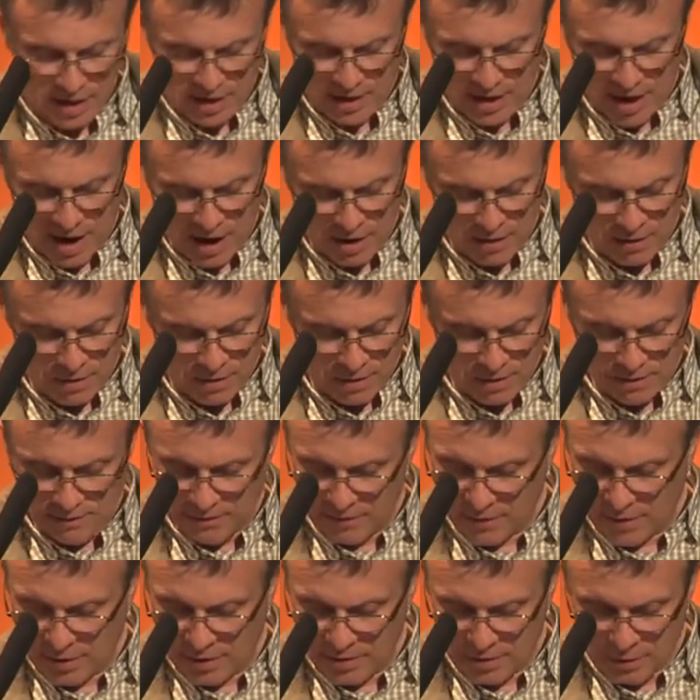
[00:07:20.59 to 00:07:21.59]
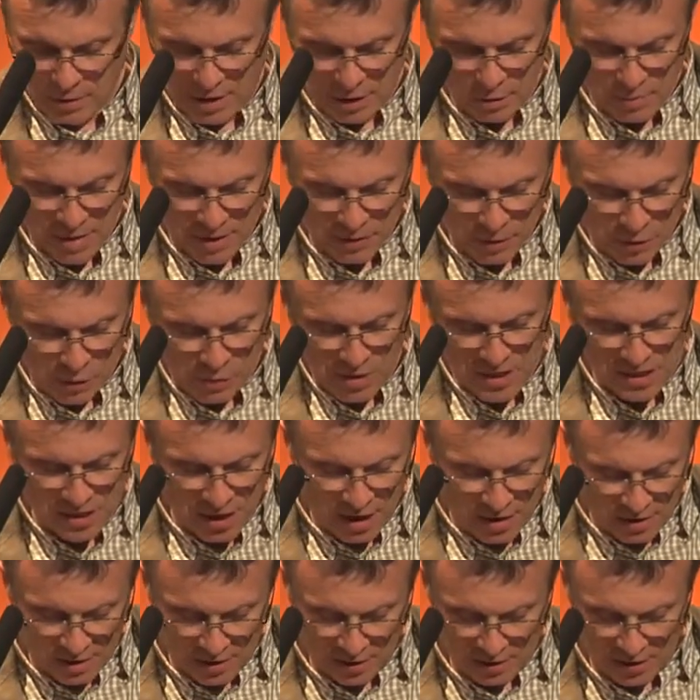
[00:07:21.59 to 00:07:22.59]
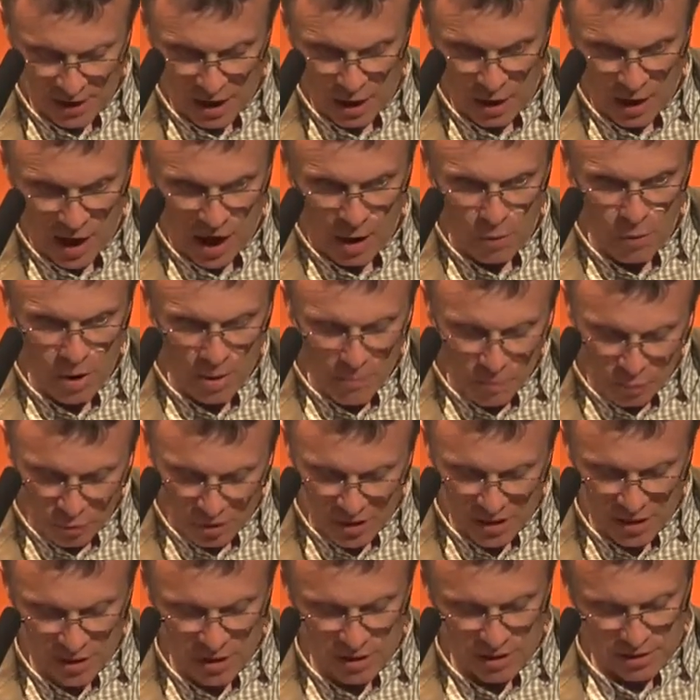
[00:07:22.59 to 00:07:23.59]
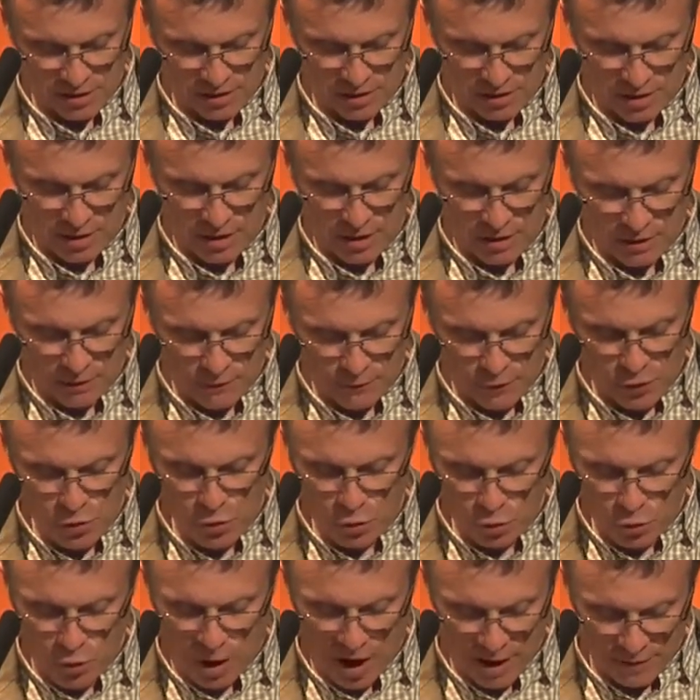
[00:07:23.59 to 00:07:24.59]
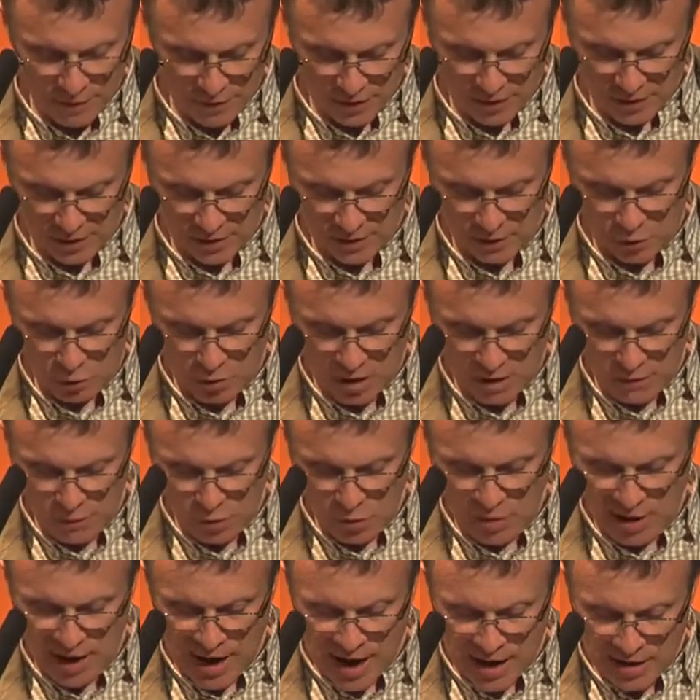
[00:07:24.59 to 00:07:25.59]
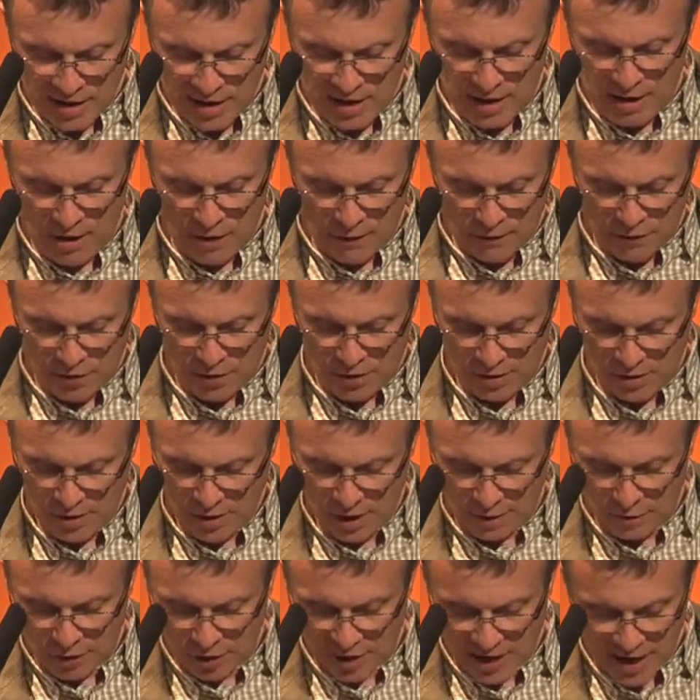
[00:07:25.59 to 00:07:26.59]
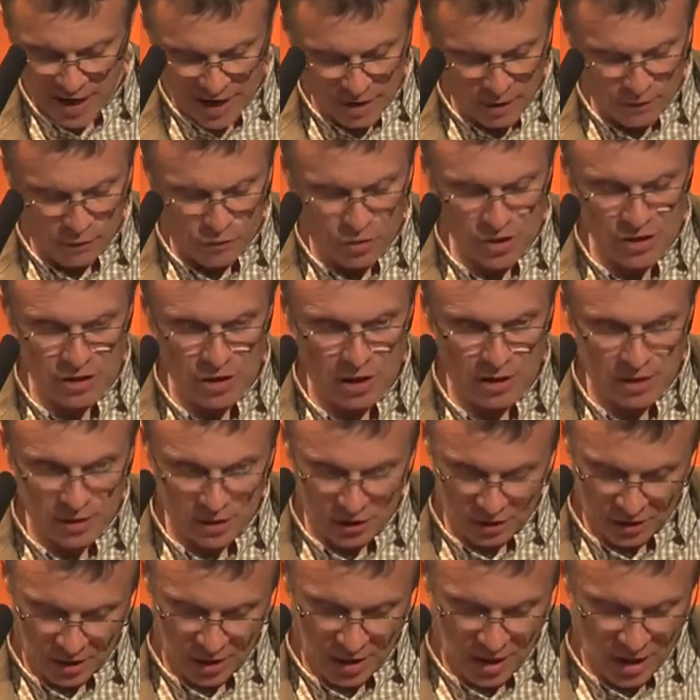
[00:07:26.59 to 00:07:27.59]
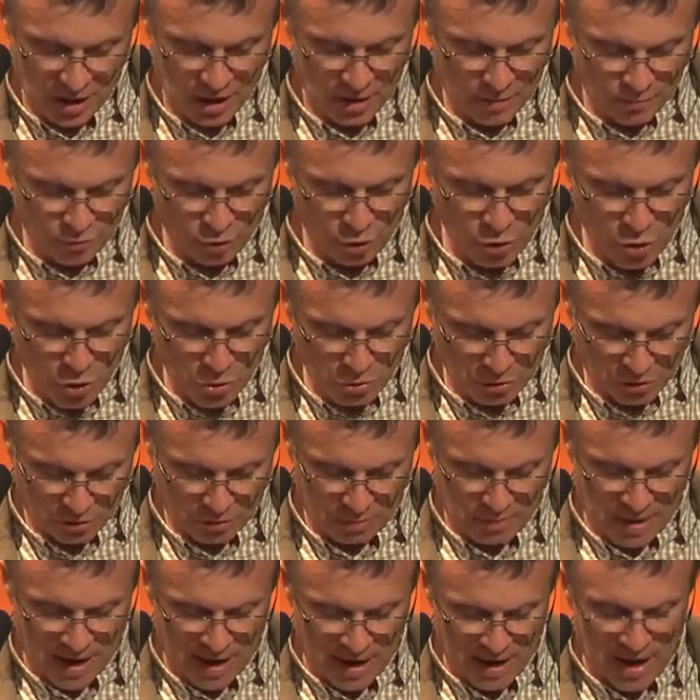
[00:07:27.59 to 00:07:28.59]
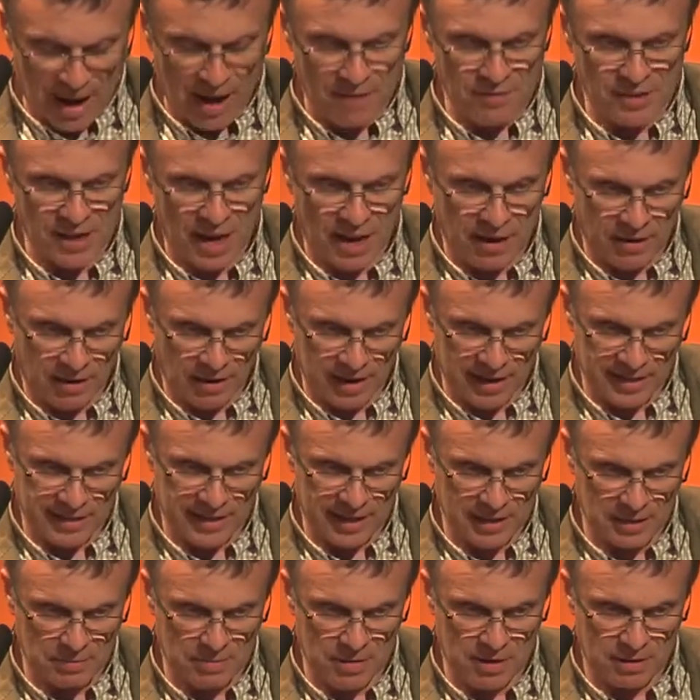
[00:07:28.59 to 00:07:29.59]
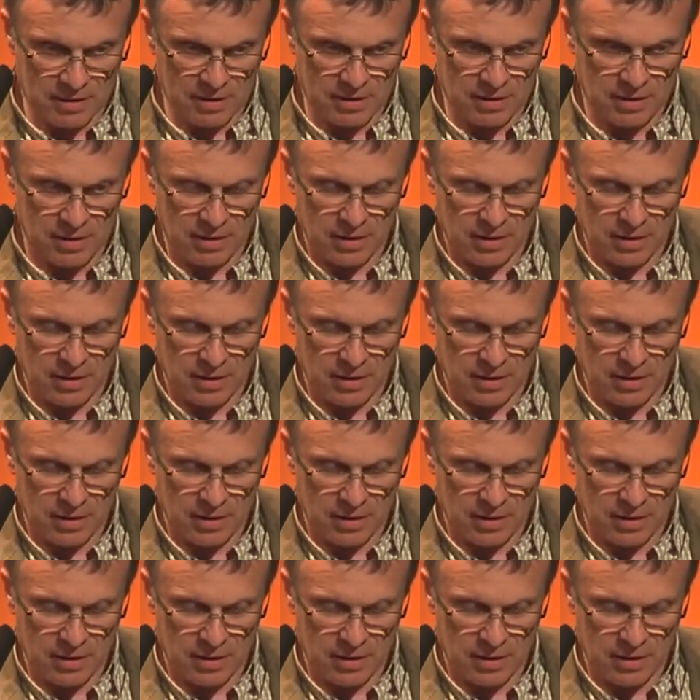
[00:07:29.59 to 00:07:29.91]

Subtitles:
Now, what about the results? I will present a few graphs to give you an idea of the kind of results produced by life cycle assessment.